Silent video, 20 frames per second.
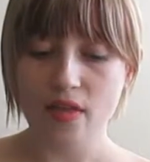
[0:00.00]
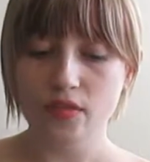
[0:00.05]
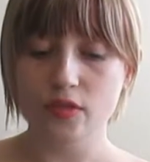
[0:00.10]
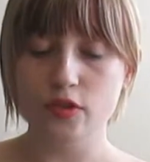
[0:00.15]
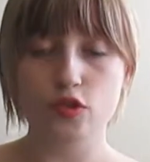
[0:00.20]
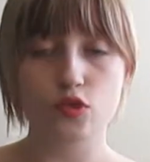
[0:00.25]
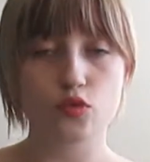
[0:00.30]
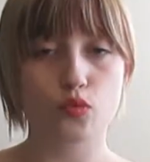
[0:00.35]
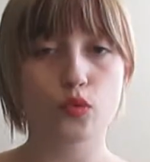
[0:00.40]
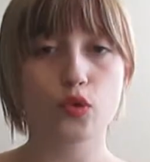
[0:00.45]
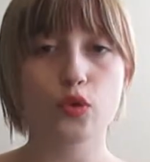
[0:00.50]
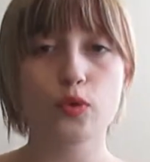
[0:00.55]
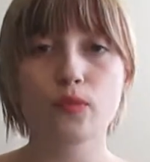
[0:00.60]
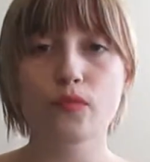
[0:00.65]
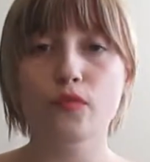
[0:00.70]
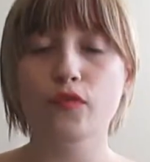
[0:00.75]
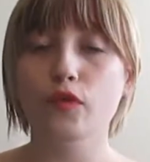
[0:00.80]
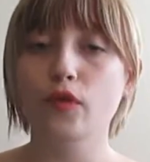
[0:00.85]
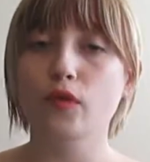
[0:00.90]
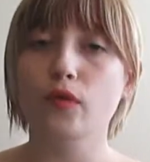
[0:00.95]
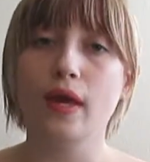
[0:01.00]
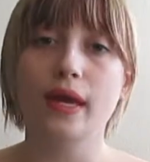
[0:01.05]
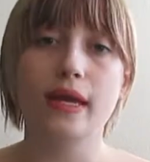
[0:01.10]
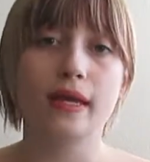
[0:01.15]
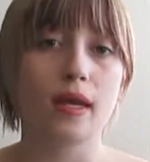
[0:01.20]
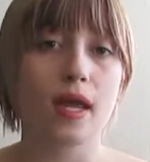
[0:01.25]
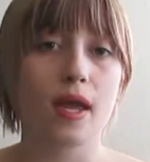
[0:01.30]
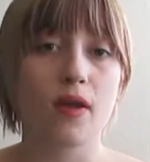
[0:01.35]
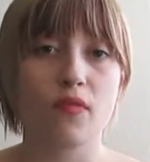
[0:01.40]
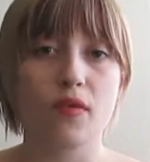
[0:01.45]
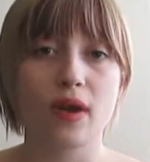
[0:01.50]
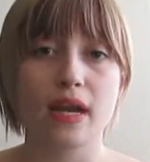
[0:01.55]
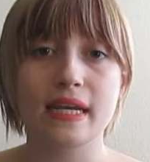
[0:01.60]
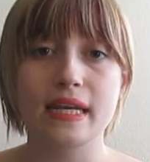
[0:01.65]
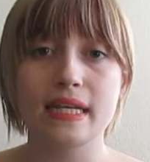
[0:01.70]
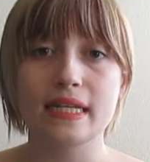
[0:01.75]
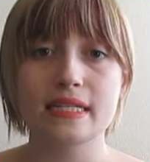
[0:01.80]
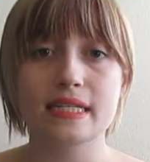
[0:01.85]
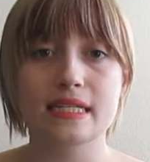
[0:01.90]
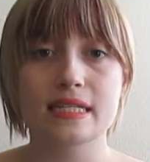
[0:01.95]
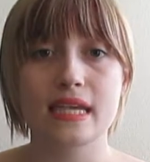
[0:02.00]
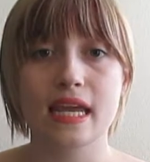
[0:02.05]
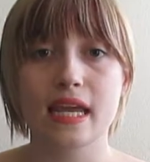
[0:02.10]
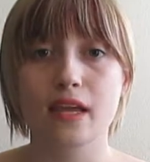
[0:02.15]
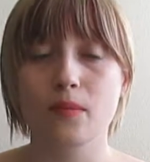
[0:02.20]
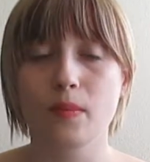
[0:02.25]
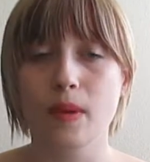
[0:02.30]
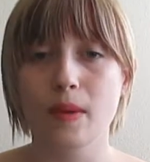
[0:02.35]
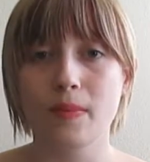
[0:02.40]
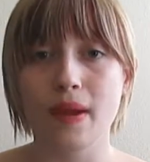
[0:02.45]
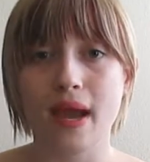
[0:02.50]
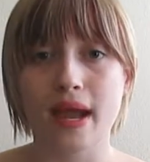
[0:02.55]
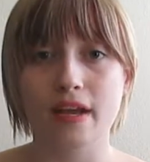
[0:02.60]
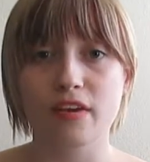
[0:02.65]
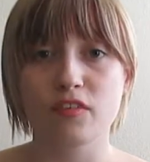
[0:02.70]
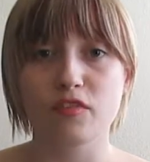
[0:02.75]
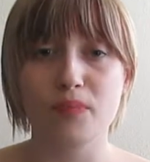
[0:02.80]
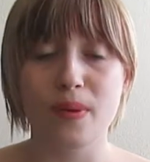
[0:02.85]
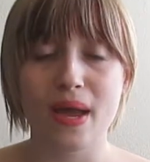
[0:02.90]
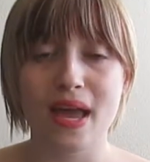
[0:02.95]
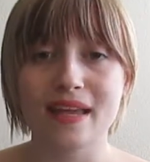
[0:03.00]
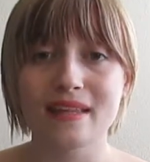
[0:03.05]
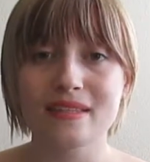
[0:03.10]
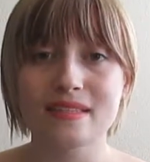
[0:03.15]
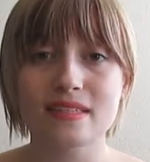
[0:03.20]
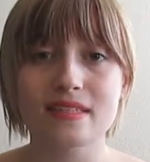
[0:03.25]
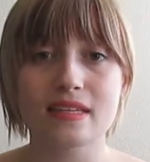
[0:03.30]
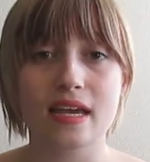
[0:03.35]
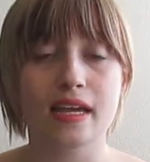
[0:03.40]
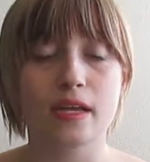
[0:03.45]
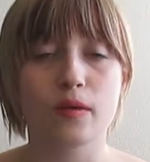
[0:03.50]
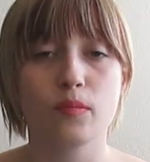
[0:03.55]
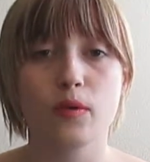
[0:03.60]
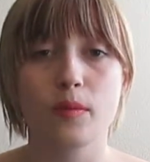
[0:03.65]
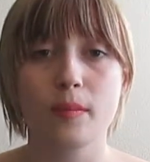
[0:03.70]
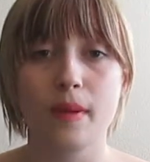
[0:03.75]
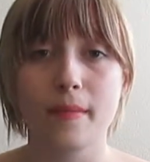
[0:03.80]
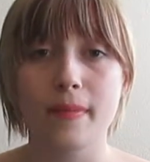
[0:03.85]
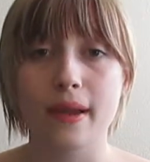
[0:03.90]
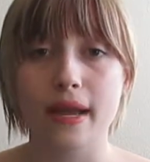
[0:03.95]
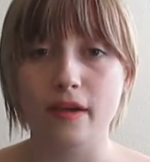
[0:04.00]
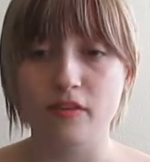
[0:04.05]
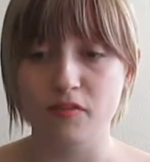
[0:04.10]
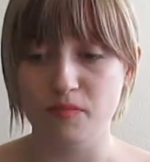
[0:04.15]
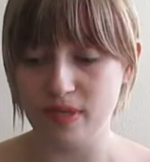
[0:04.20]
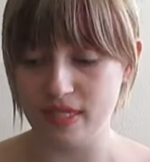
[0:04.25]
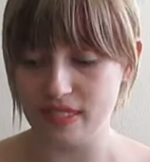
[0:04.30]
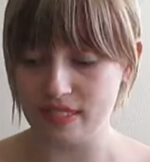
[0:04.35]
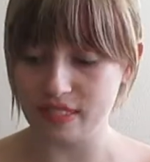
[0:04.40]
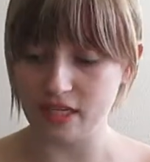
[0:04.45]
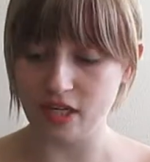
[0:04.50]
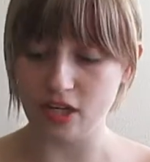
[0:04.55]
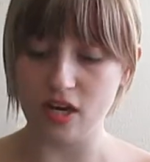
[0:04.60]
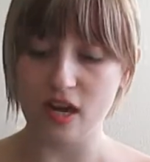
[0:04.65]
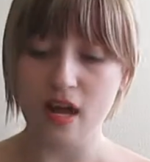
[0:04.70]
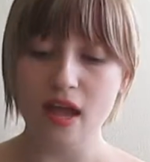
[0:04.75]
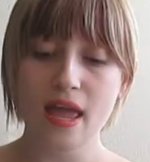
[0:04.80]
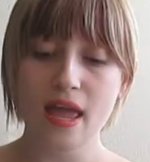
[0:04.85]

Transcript: There's room for, like, if I need to take my pack of pens, I can put my pack of pens here.